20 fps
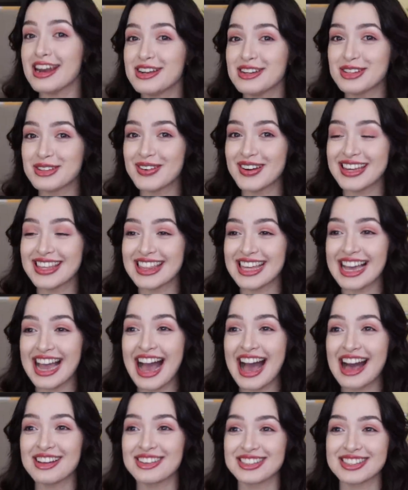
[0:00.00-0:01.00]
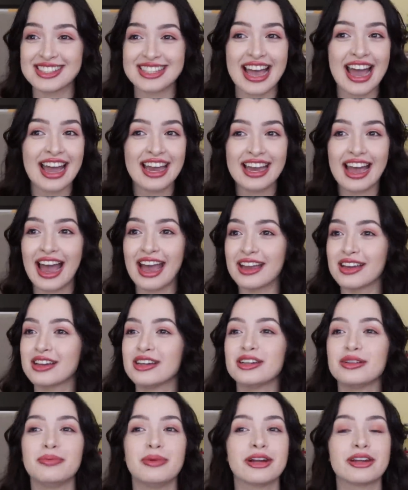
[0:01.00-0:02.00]
didn't do anything else. I
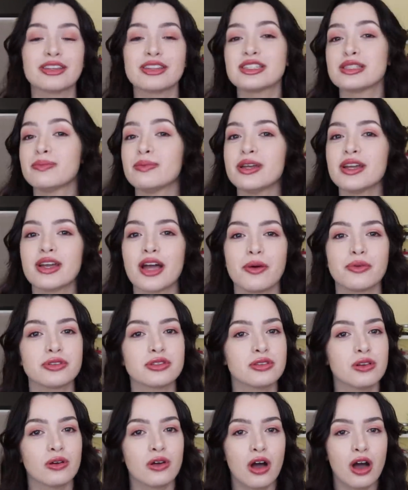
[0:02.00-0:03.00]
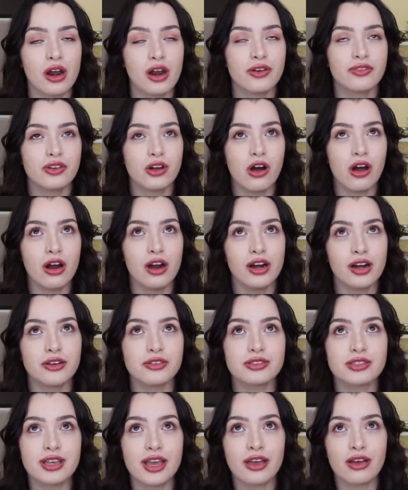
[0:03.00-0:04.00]
could barely speak. I was so caught off guard.
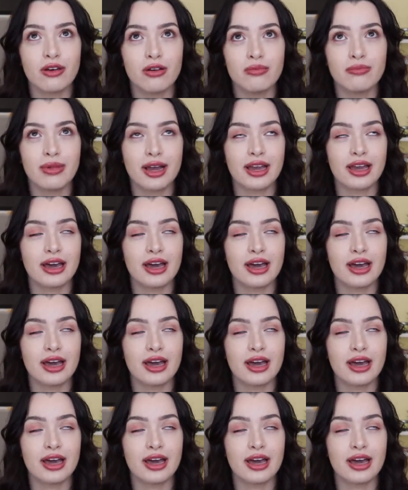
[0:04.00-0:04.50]
I was like, oh my